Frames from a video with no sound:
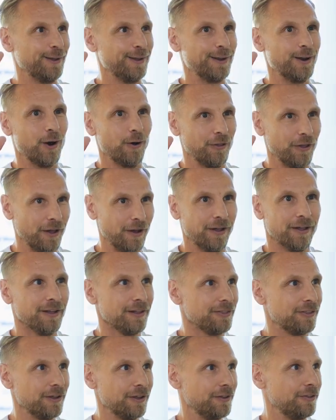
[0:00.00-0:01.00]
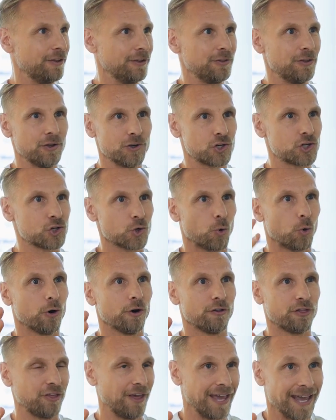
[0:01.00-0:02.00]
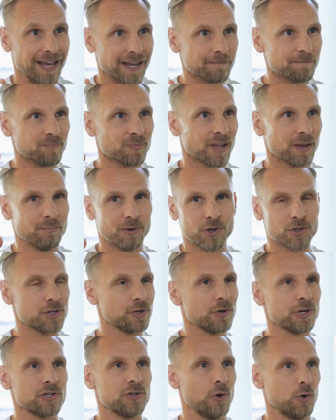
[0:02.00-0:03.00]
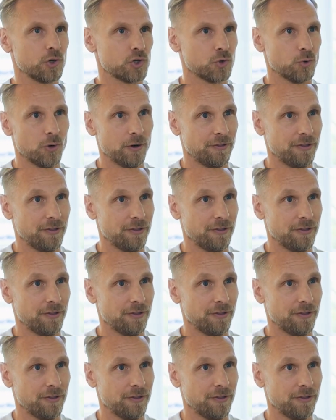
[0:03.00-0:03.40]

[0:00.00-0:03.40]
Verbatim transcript: you know the the the, the sure thing because there is no sure